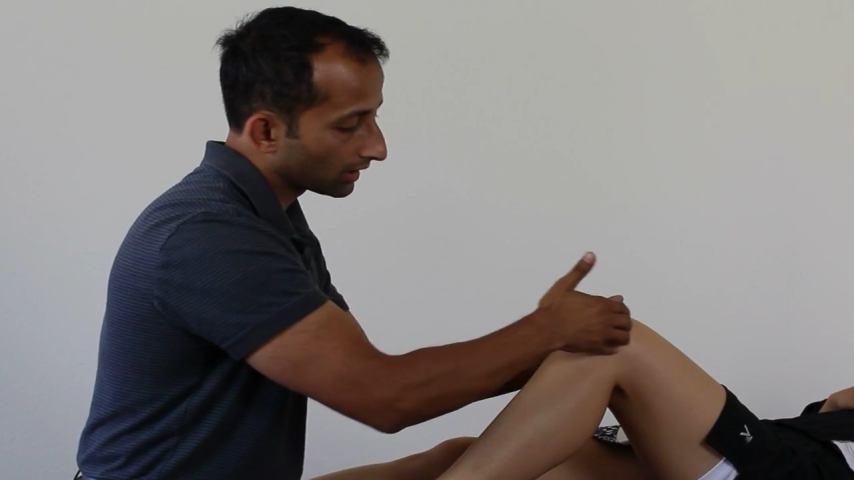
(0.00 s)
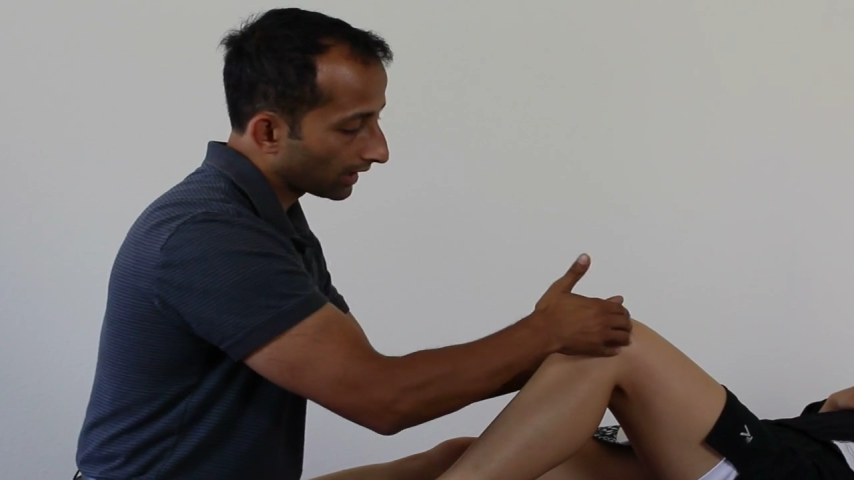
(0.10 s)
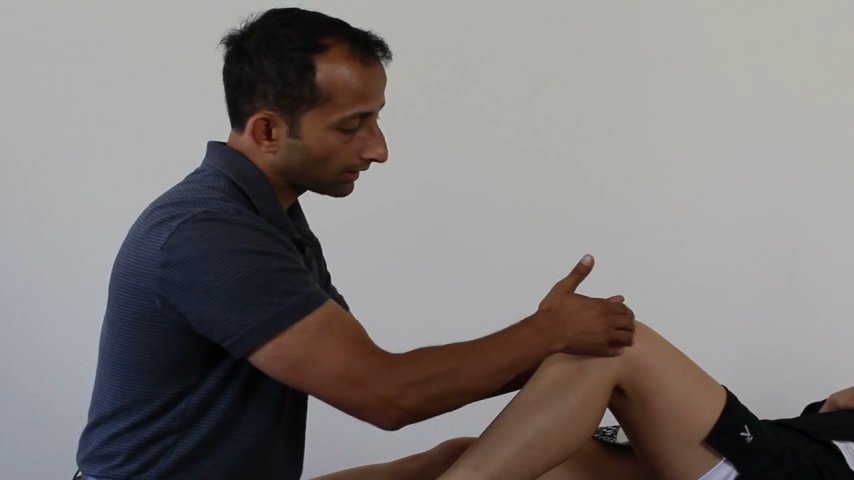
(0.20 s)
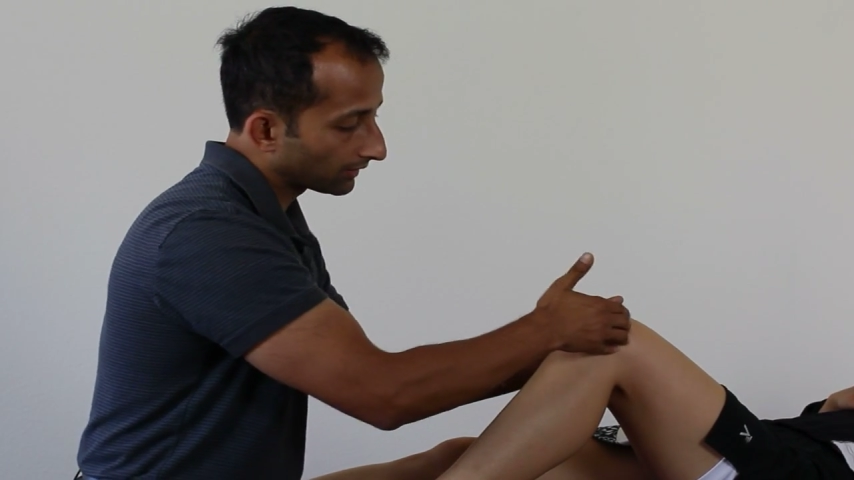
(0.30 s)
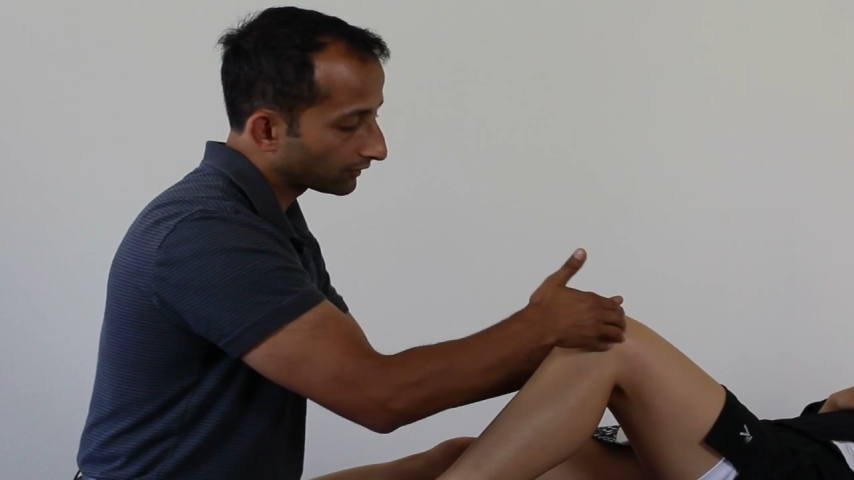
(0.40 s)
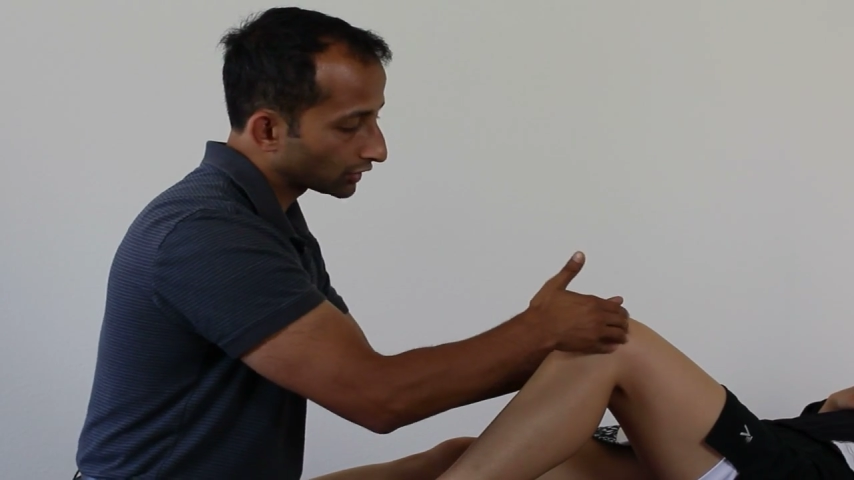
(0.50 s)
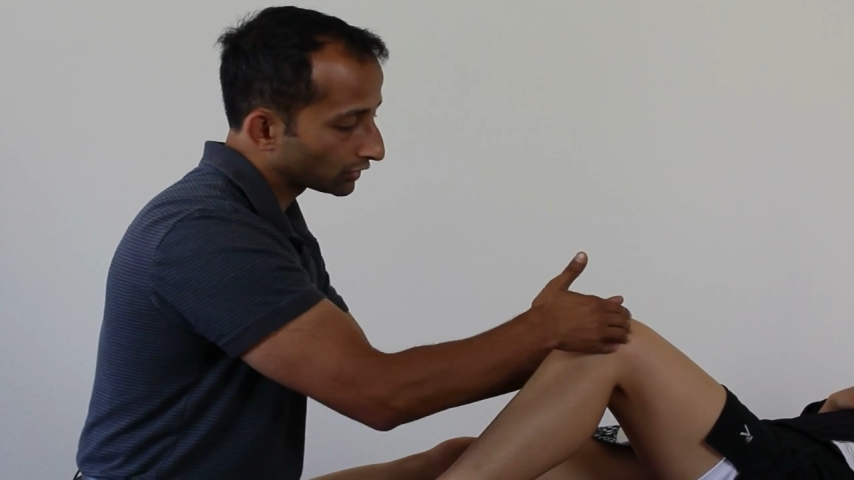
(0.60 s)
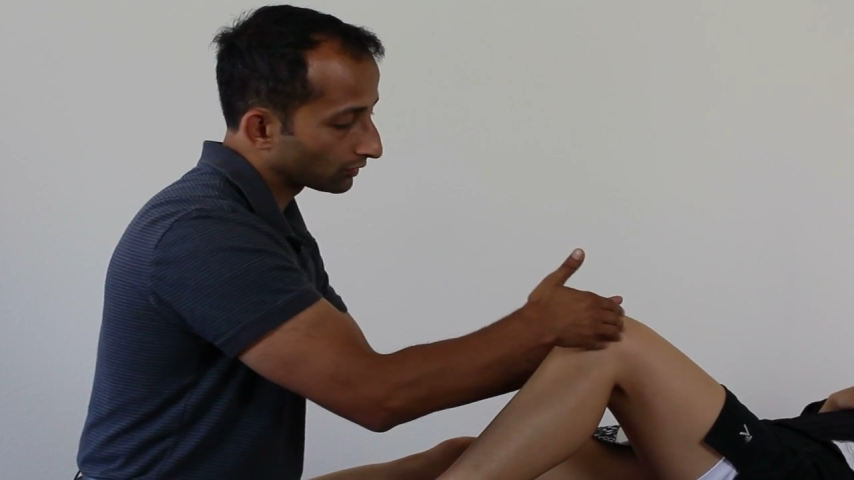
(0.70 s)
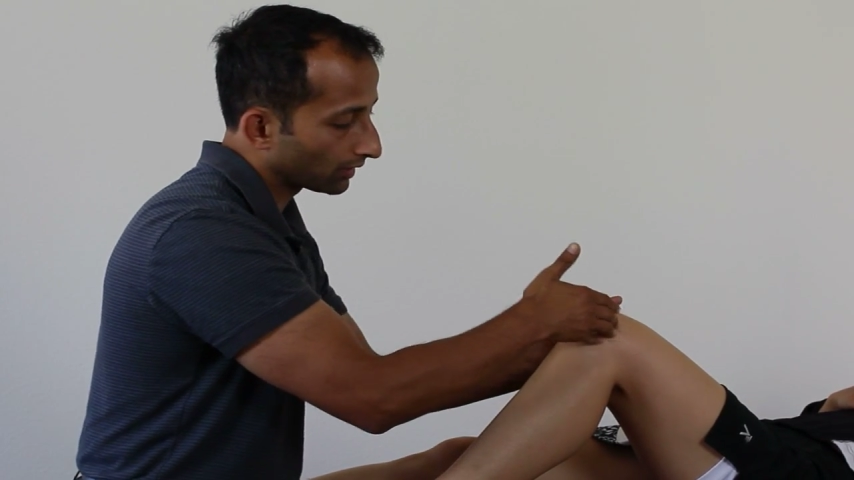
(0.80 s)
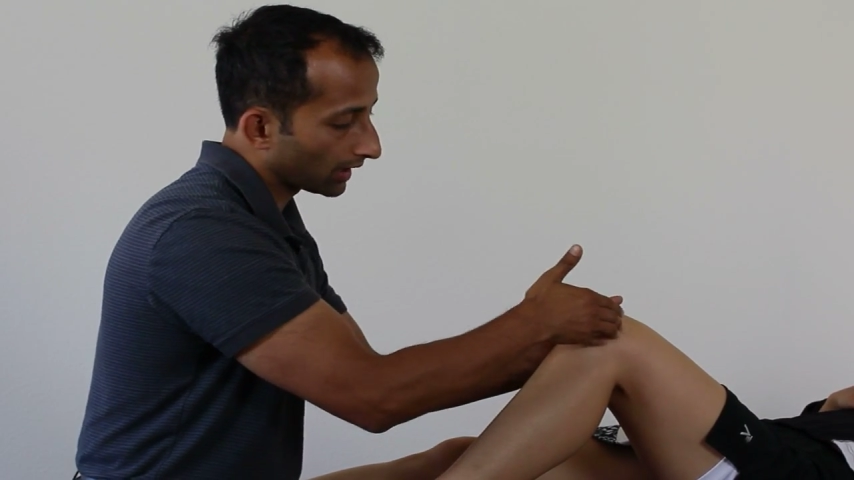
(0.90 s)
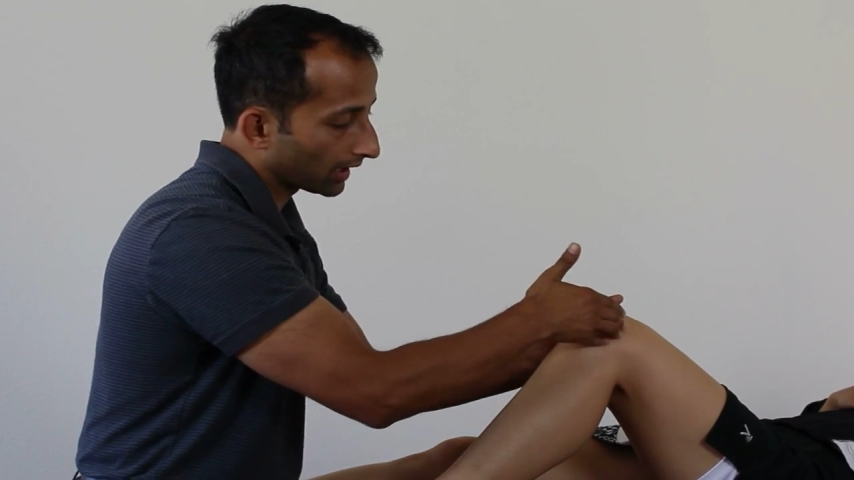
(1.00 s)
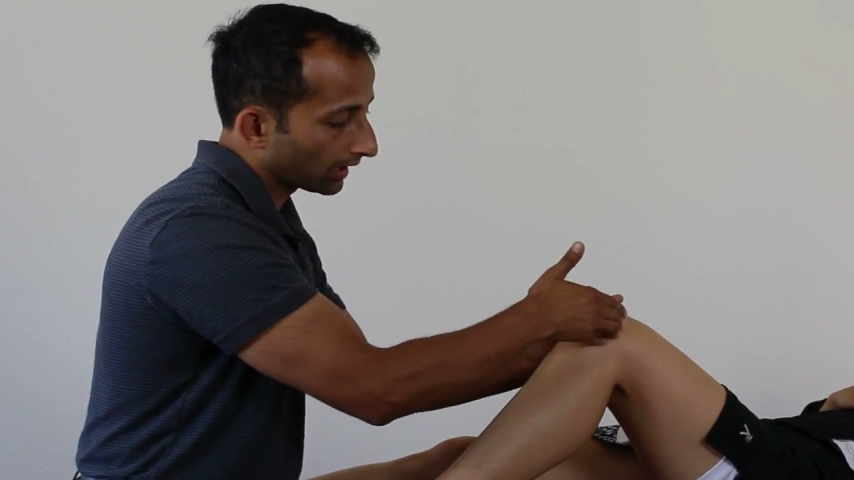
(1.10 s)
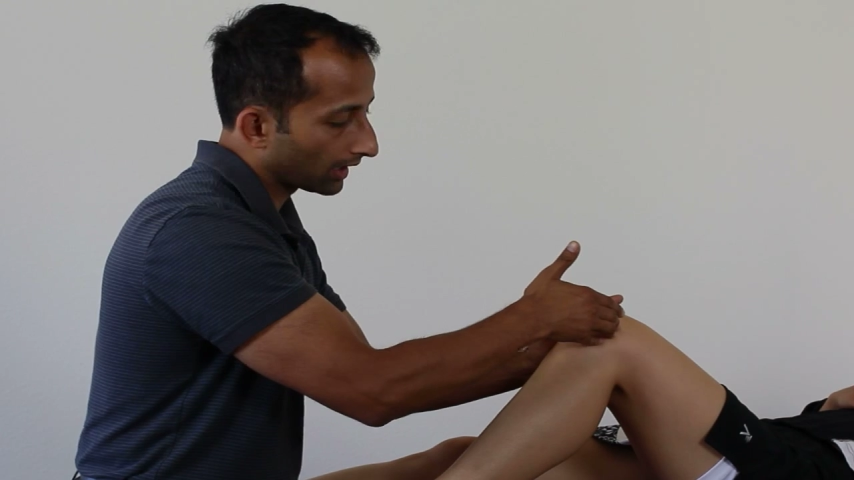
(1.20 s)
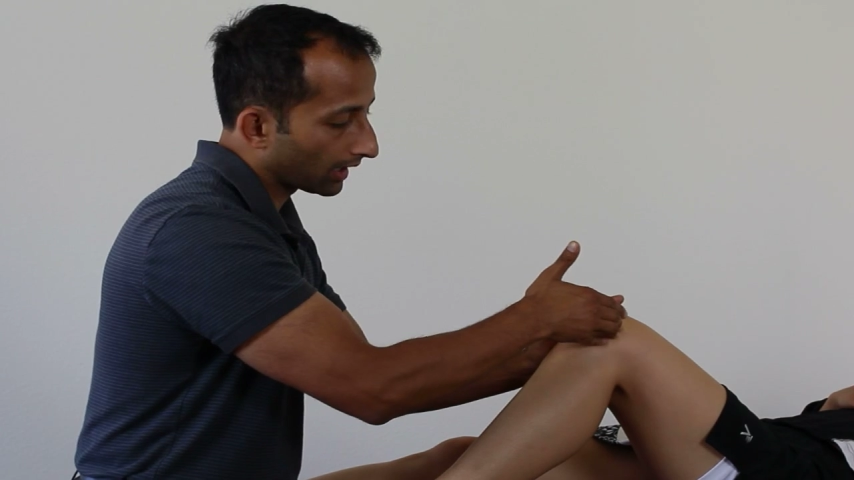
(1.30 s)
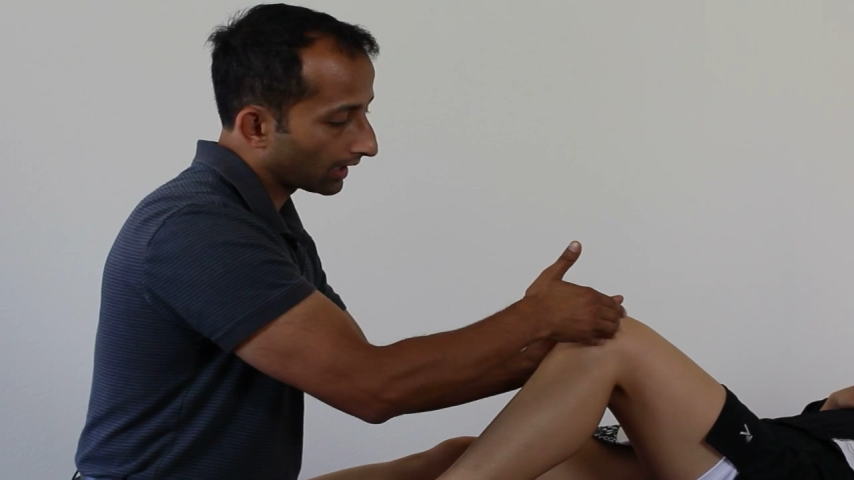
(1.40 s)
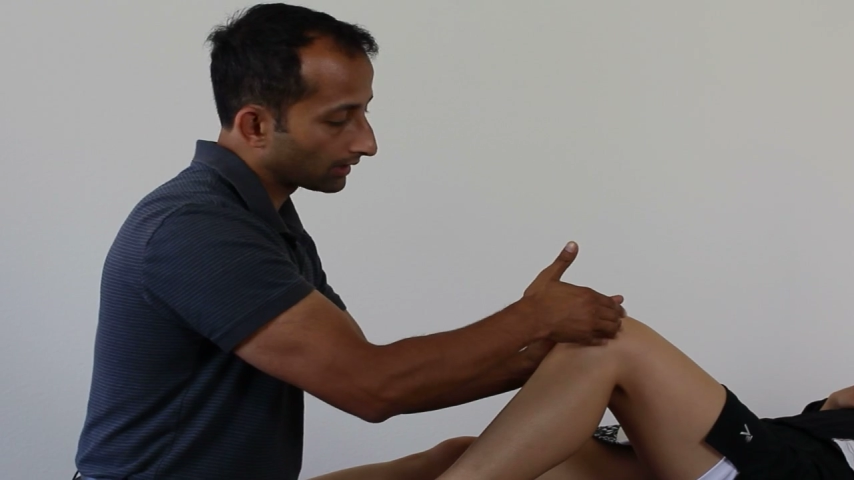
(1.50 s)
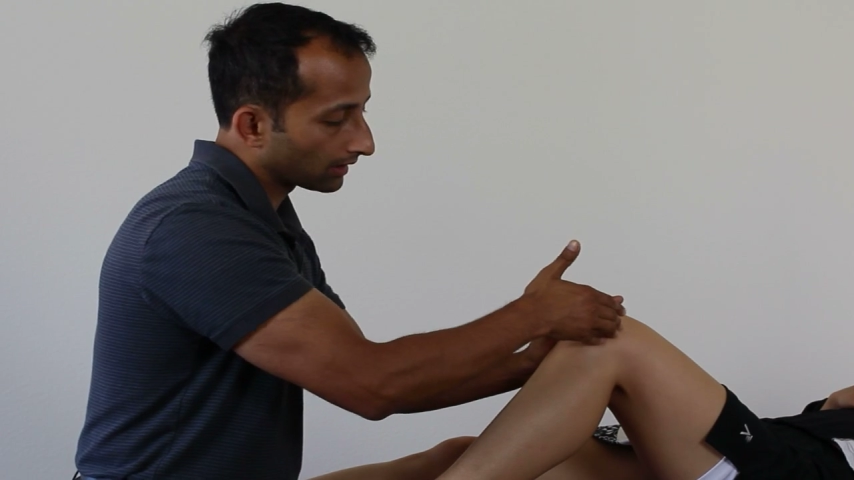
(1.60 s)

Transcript: connective tissue, and